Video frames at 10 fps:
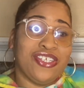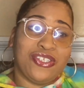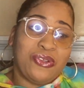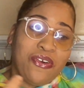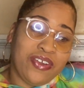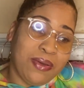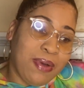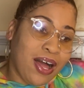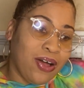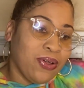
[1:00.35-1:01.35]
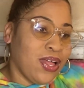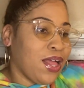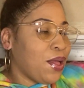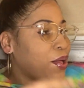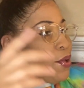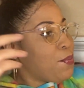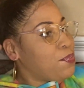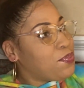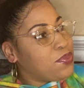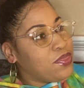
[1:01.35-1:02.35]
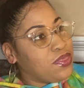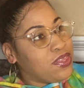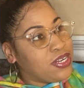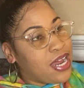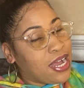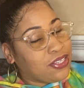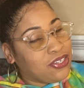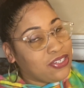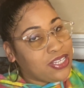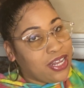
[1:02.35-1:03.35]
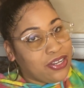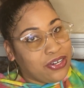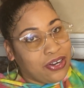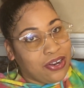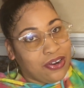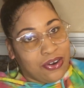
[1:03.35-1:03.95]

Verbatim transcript: the story about the doctor telling